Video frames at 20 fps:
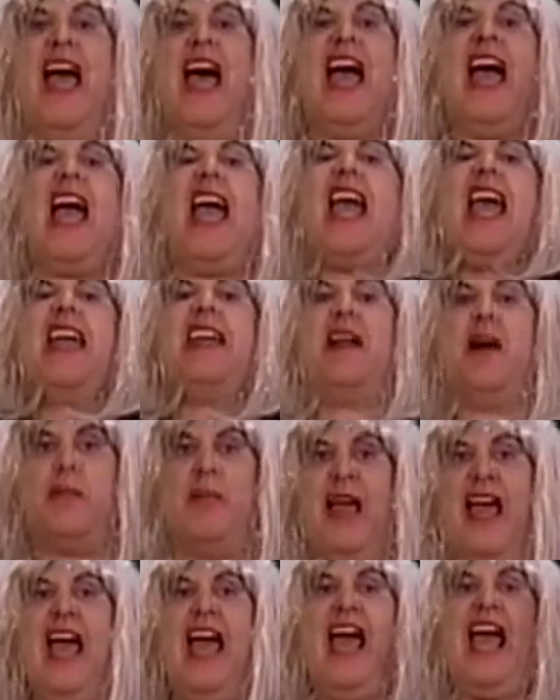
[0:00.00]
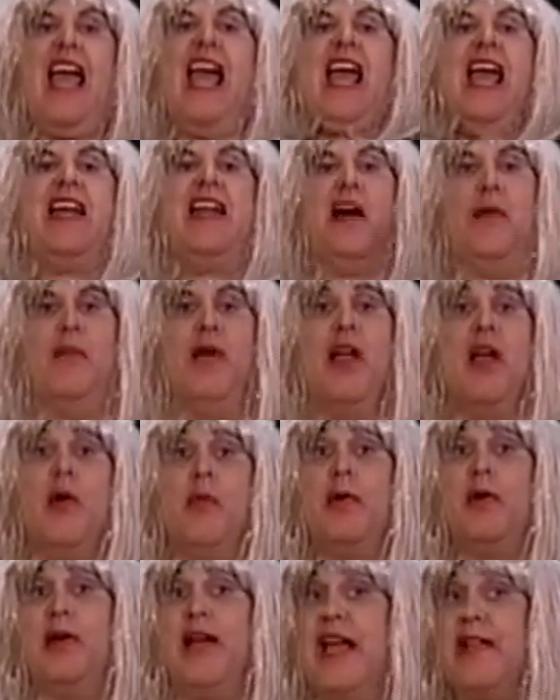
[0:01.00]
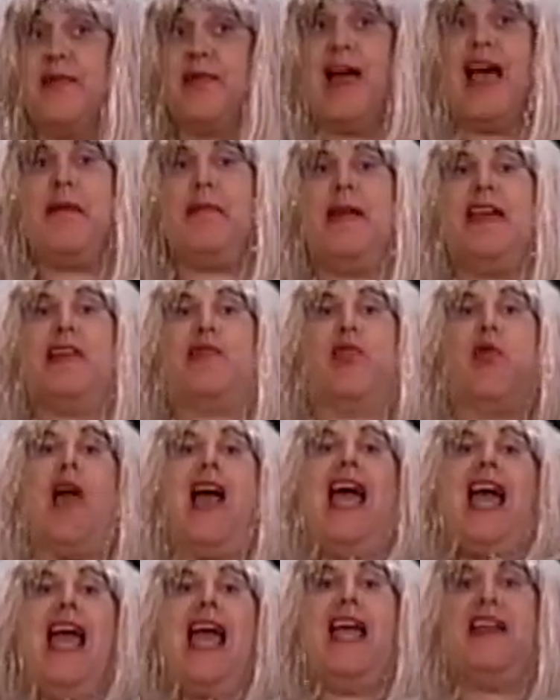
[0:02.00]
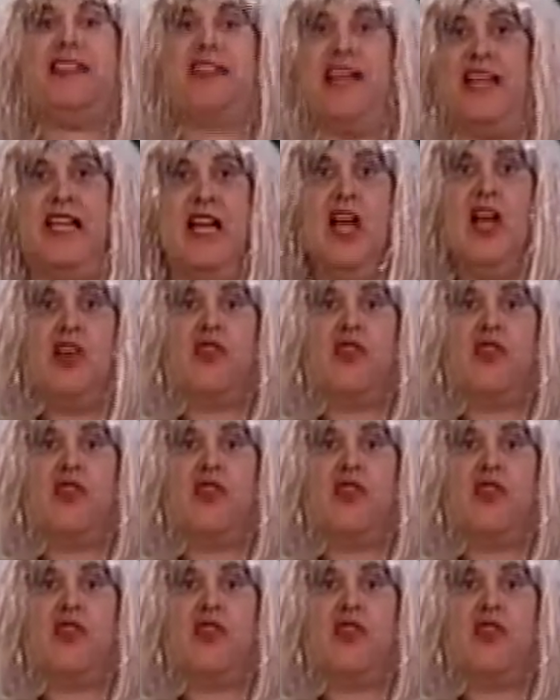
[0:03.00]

hate them, hate them. They drive me crazy,